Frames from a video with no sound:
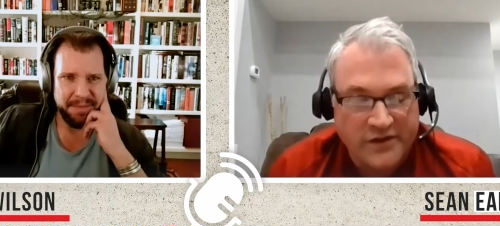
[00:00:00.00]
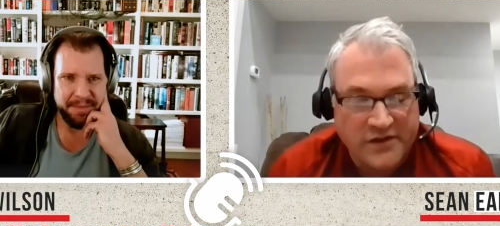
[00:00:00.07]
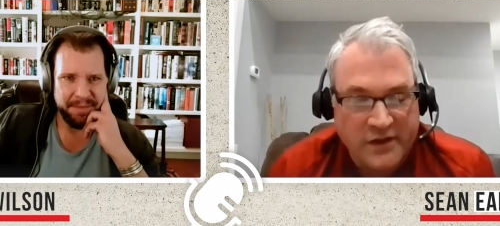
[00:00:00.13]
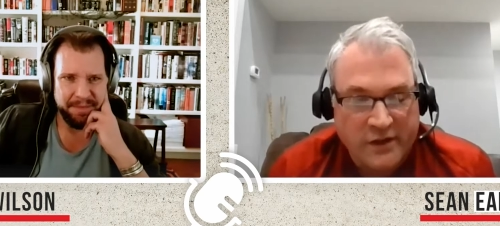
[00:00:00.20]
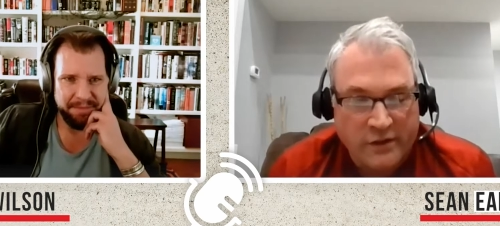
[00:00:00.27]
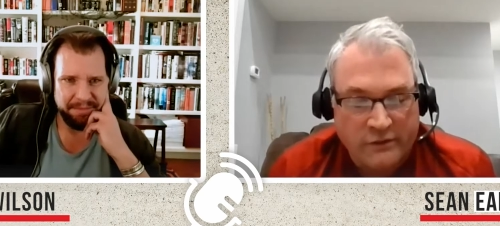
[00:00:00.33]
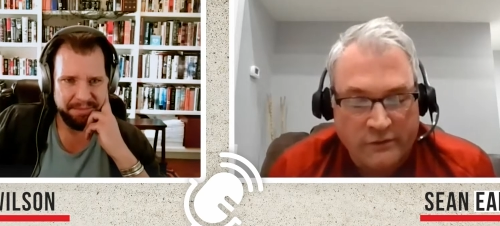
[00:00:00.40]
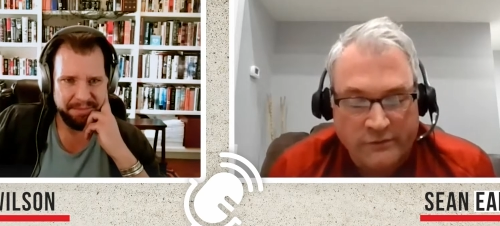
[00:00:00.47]
Speaker 1: in
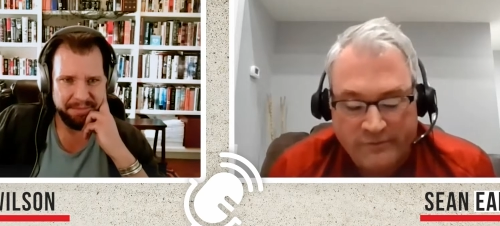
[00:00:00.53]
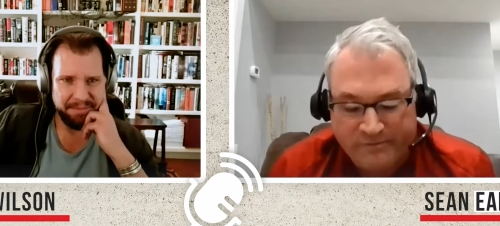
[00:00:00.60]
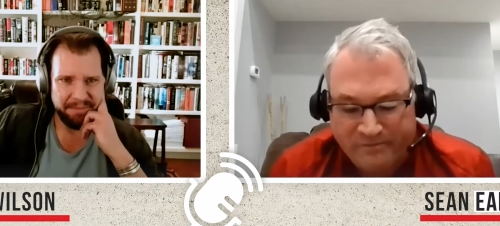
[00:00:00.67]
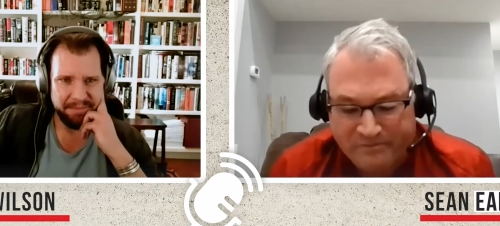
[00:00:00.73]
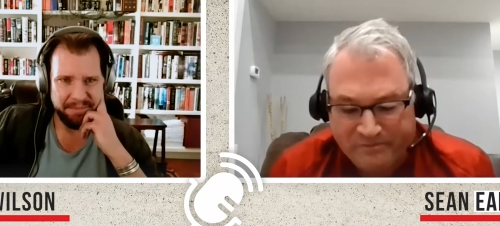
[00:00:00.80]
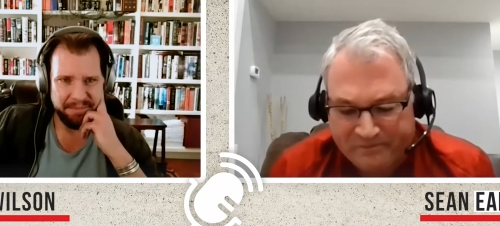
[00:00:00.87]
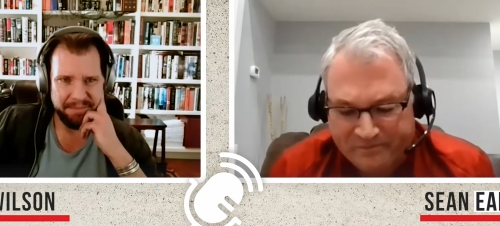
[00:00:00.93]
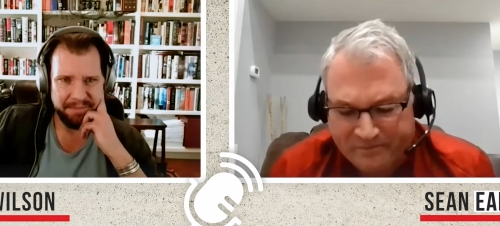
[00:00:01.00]
itself,
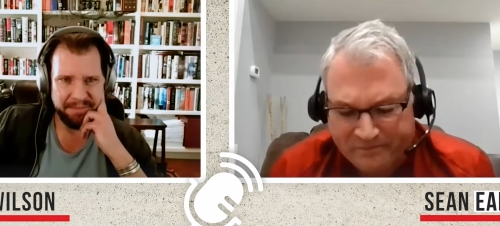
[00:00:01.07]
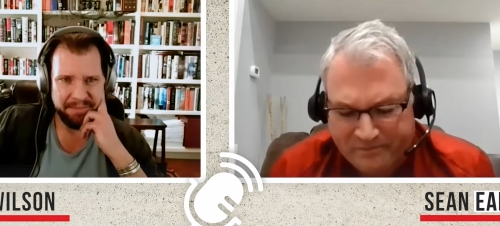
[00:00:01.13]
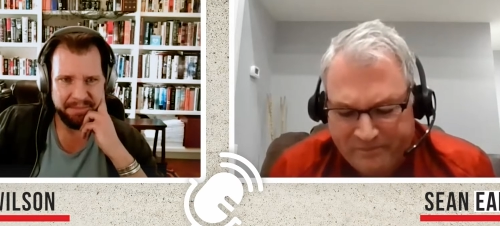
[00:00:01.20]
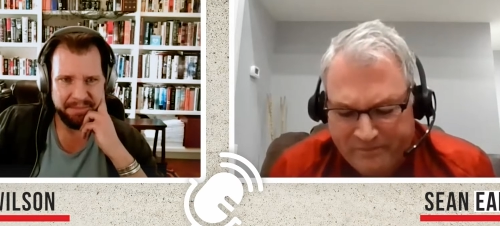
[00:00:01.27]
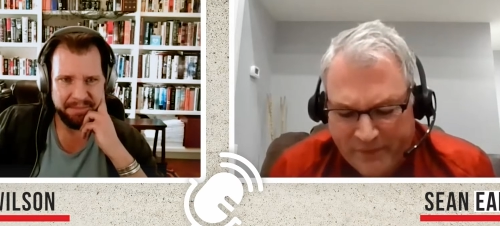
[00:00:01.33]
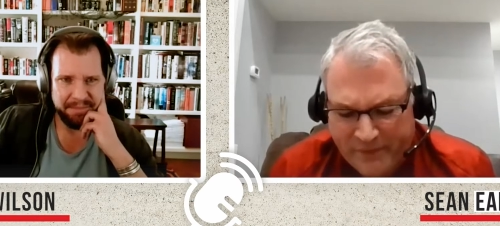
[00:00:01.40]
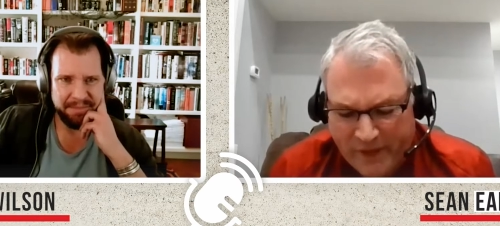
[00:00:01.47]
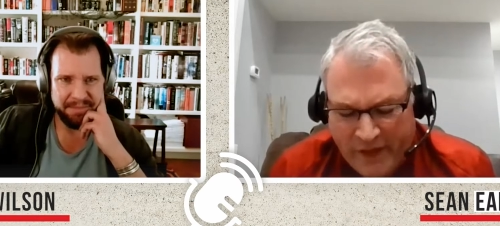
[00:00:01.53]

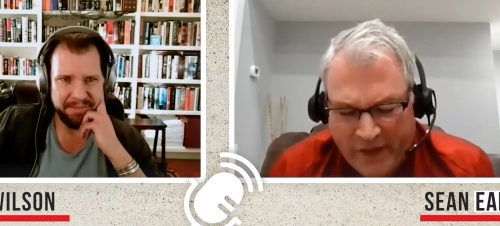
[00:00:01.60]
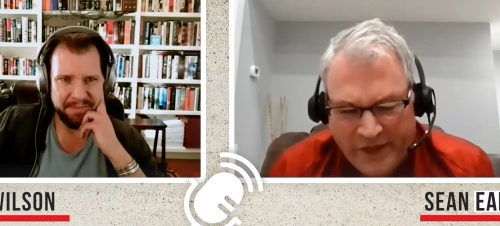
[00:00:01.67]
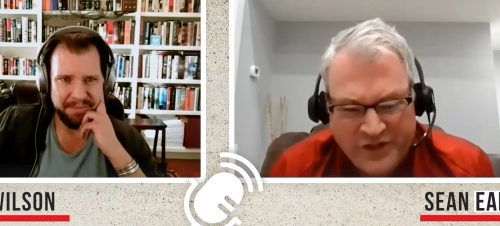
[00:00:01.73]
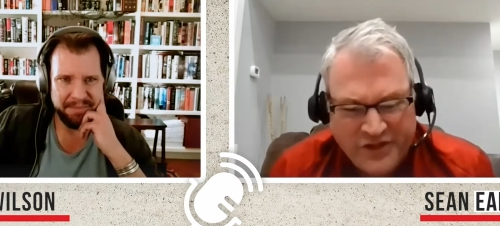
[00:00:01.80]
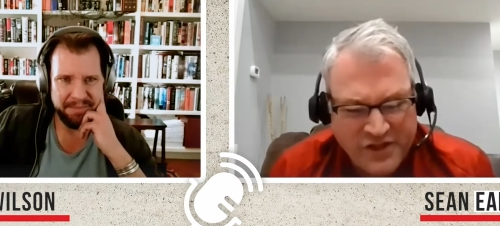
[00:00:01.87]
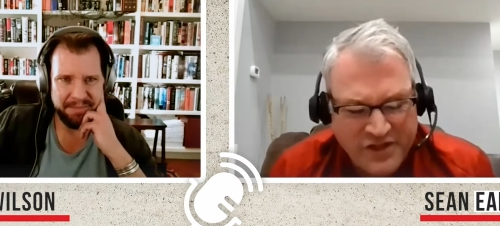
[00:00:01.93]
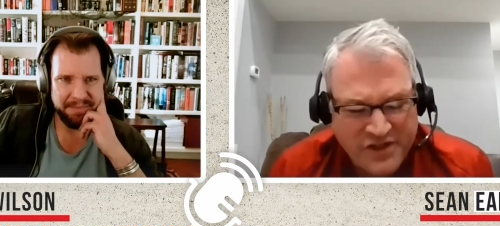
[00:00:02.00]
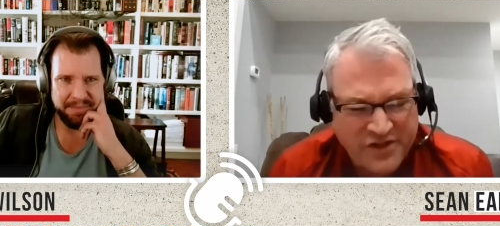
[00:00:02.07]
and
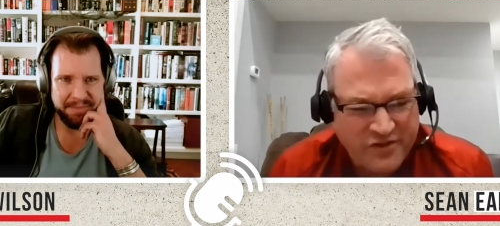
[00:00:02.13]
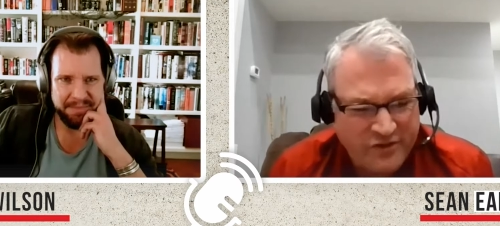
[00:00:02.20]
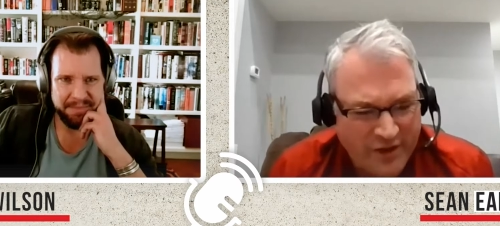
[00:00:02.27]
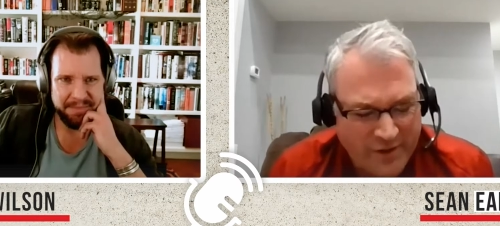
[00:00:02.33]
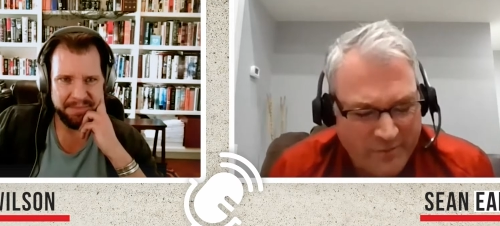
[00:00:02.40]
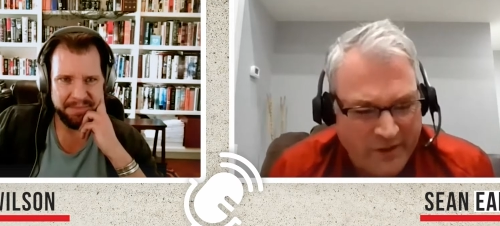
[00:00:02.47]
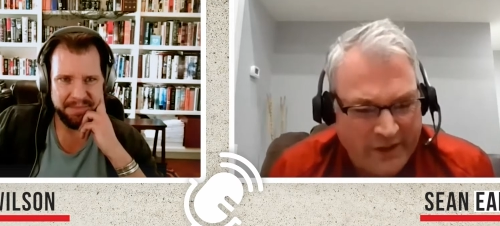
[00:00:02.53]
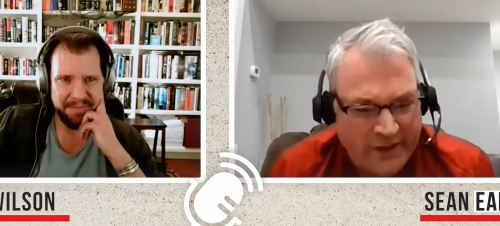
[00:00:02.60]
it just
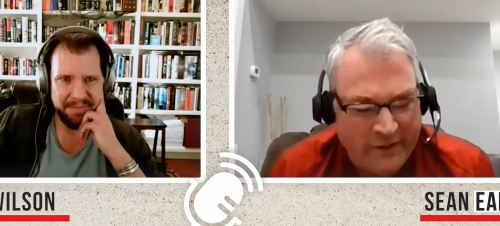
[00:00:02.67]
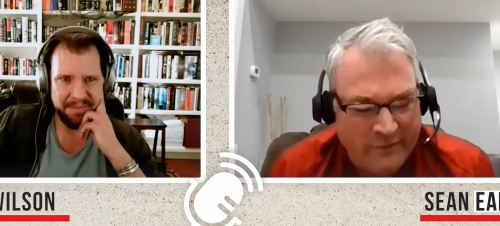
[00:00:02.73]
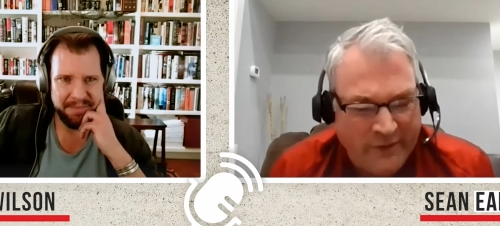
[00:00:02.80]
struck me.